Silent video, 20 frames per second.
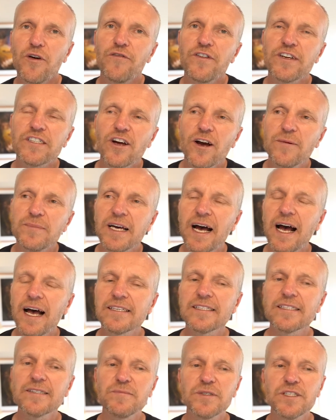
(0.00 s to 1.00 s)
perfect time to
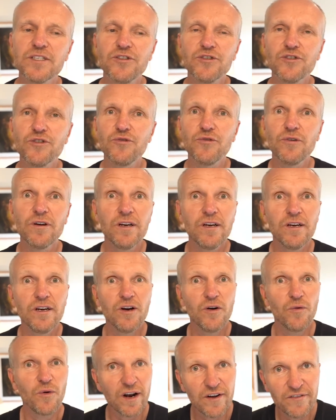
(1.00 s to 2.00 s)
ask them to do
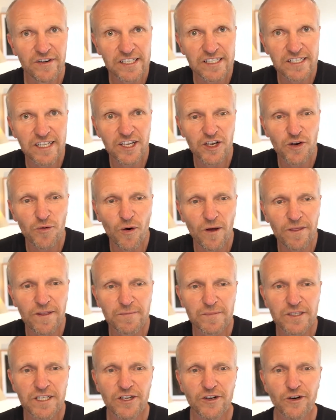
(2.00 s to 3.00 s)
whatever it is that you want
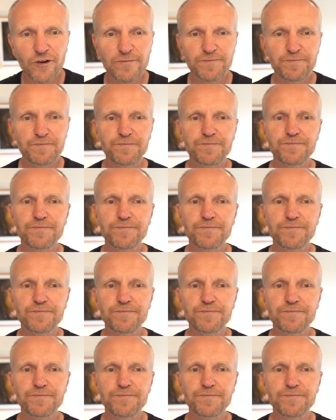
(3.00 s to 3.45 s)
them to do.